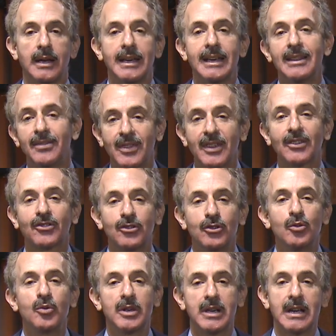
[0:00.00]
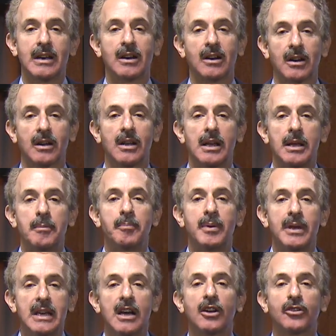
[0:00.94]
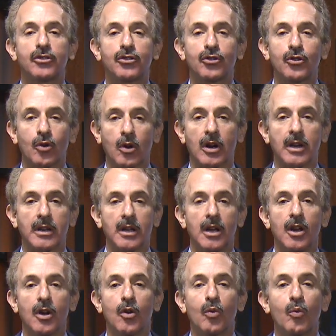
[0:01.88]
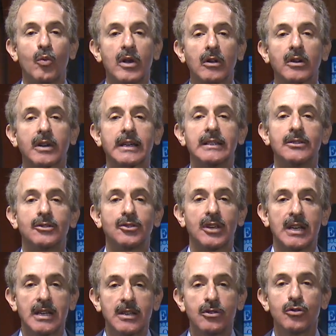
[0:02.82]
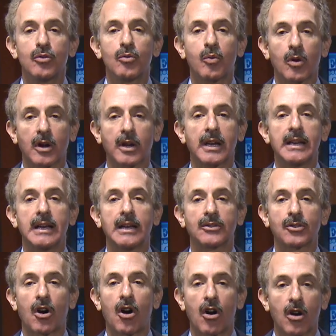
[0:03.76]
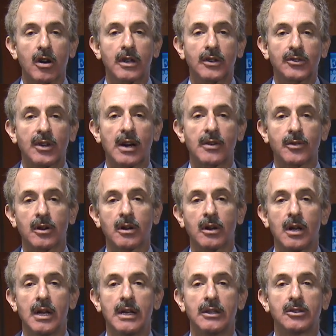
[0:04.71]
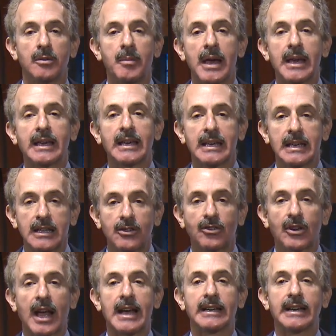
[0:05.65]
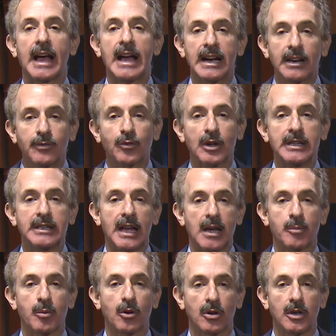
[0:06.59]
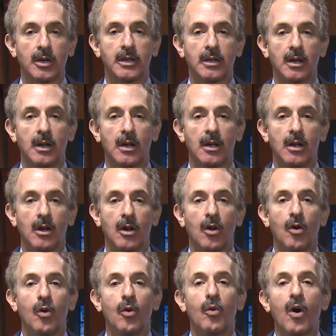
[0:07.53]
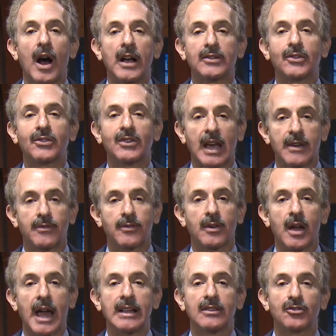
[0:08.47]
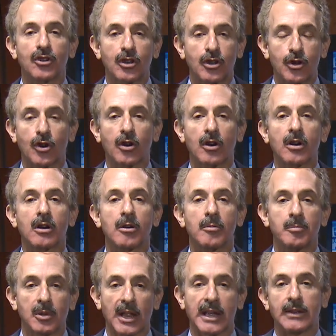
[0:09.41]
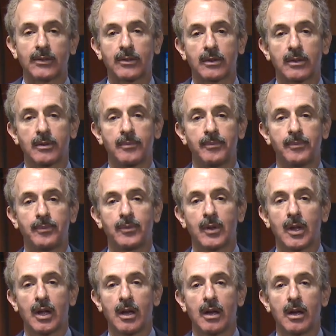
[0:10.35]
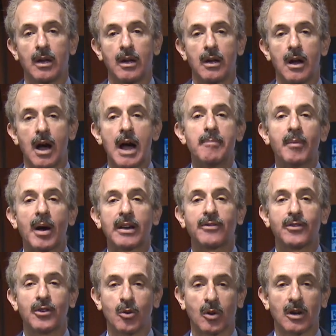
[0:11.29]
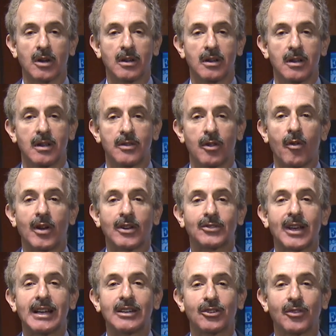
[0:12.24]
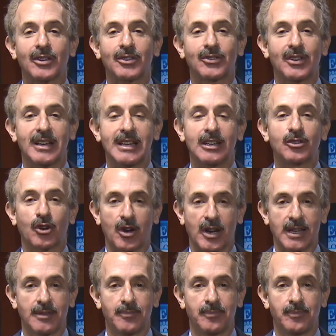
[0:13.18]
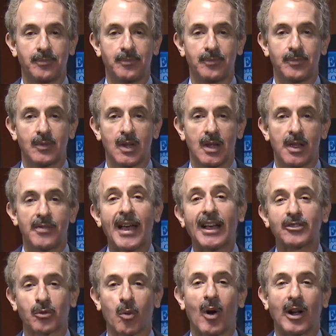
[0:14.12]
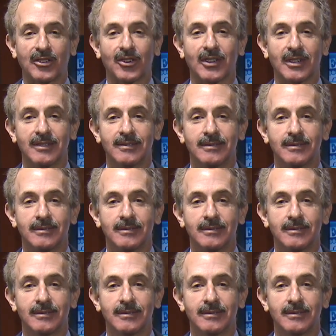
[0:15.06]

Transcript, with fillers: In this new year, be assured we'll continue working as hard as ever to make each and every neighborhood a safe and secure place. I'm Mike Feuer, the Los Angeles City Attorney. Thanks for watching.